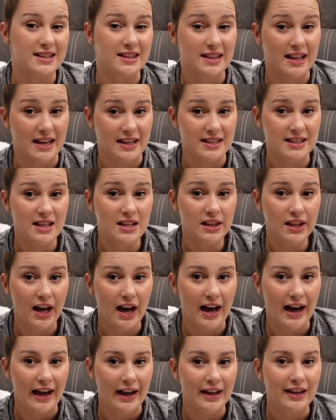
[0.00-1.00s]
That is a
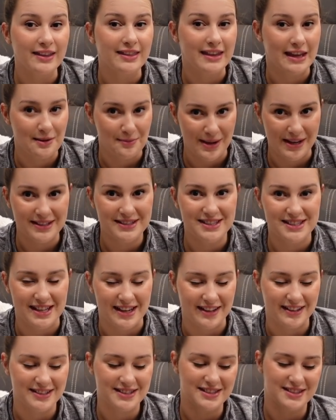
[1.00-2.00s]
lie. They made
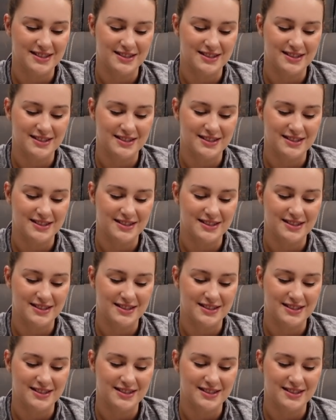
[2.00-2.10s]
6.